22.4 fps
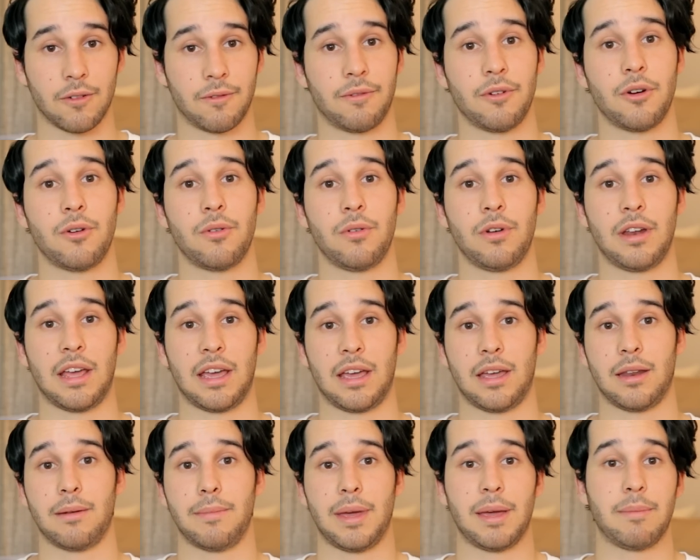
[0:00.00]
a phone,
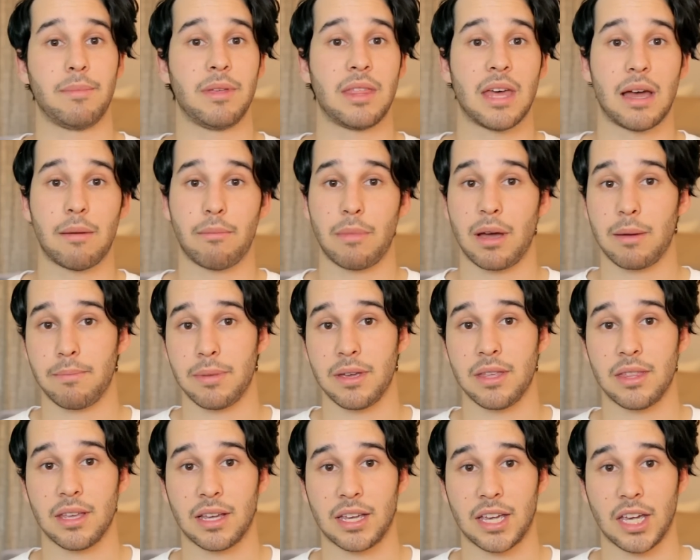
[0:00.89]
and maybe that might
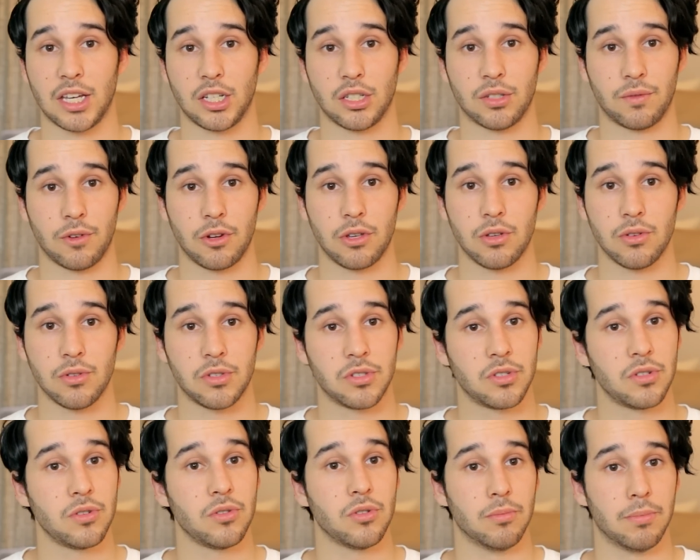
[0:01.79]
be the case for you
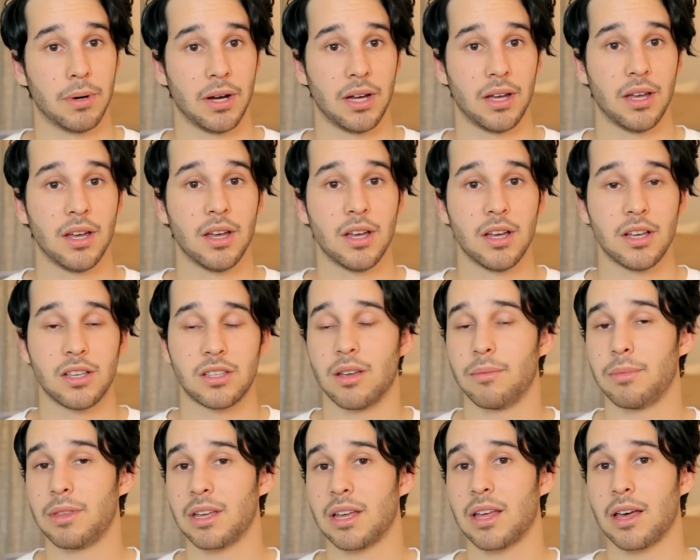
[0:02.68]
too. But
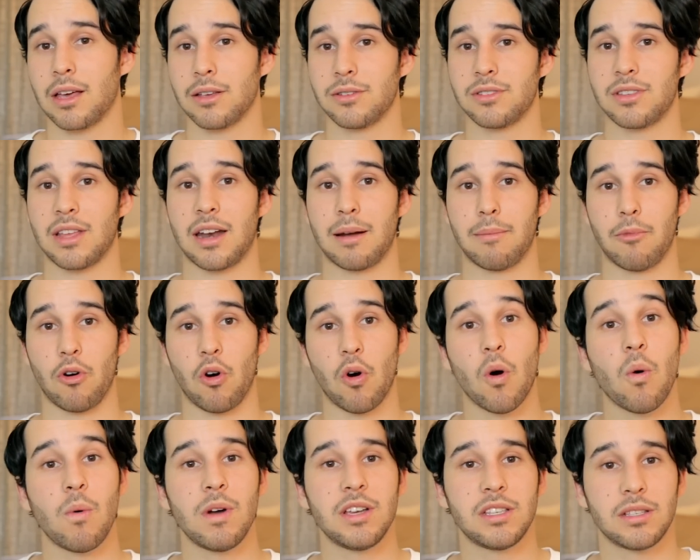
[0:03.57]
something else that I'm
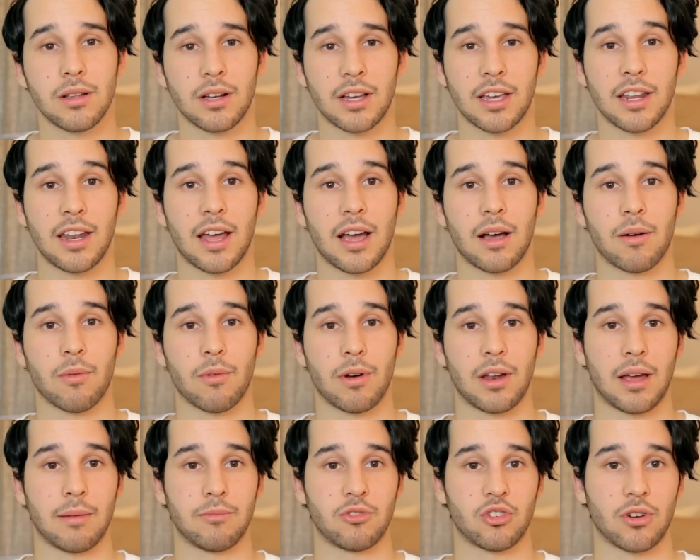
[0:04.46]
always looking at
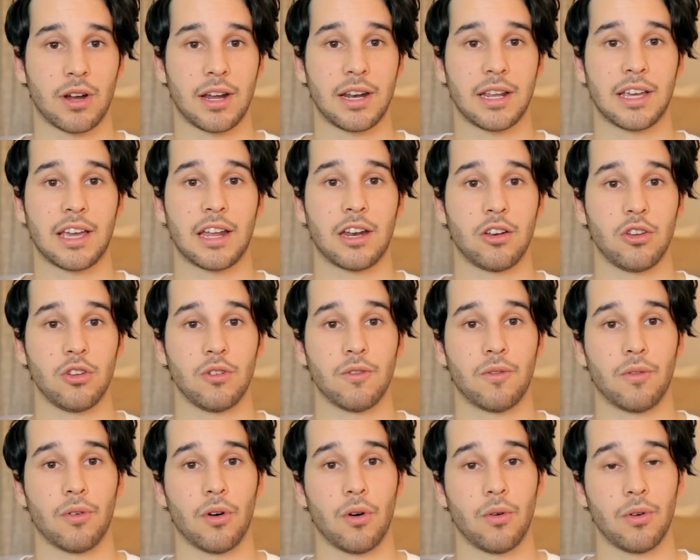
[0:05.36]
when I'm trying to get a new
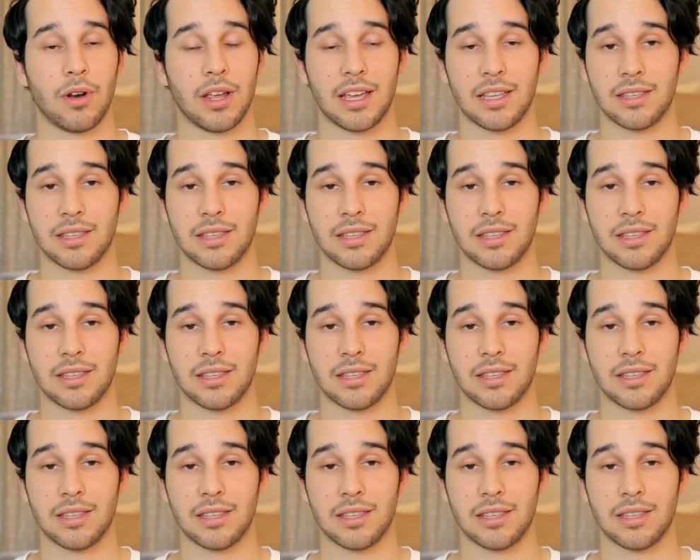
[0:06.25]
phone